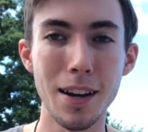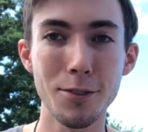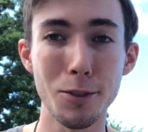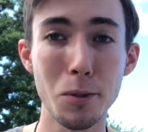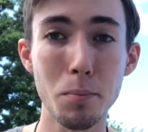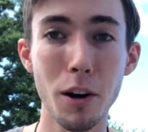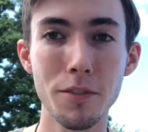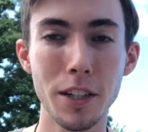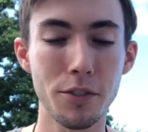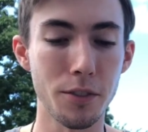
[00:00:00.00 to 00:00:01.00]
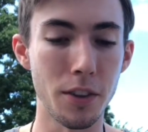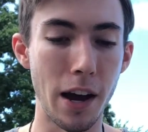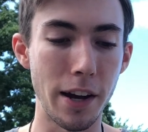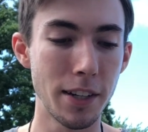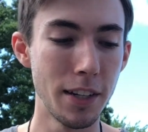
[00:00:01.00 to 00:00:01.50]
So it's perfect for
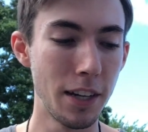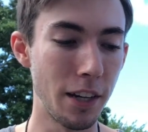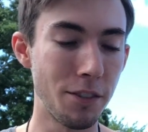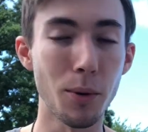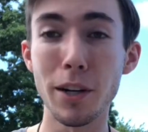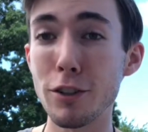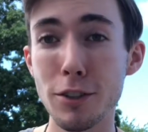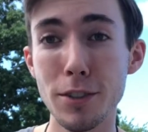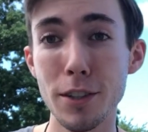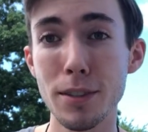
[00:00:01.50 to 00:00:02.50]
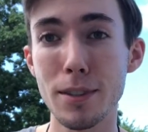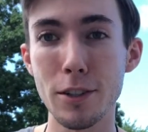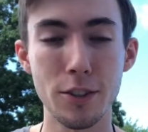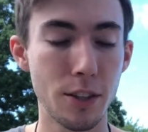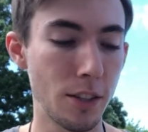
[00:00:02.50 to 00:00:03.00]
that if you are interested in
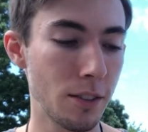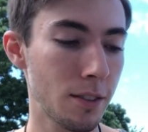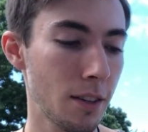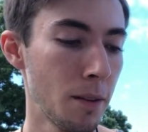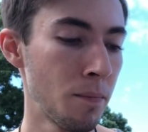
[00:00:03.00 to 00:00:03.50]
such things.